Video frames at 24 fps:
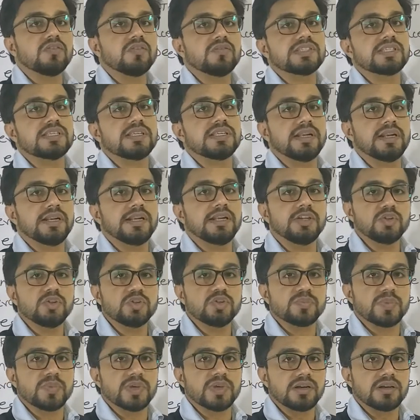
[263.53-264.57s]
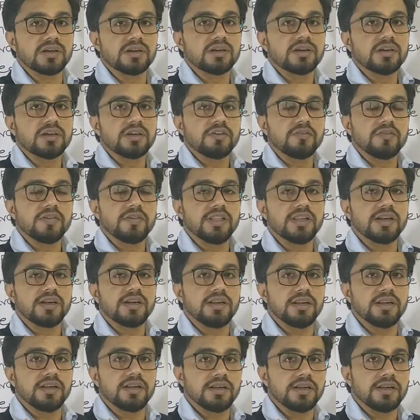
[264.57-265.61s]
Obviously 92 is bigger. When
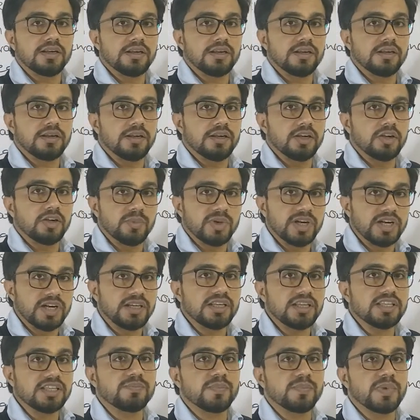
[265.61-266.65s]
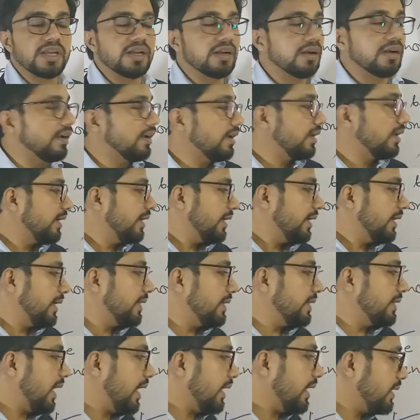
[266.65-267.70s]
the numerator is bigger,
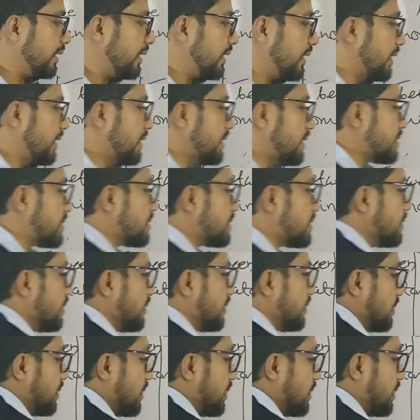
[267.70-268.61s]
in that case,